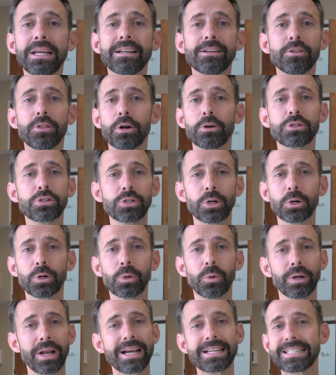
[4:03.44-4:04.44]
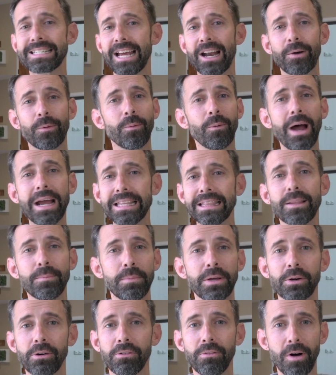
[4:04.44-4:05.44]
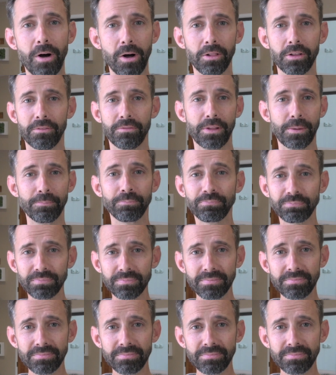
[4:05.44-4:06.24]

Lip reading: into their circle, and I sat right in the middle of all of them.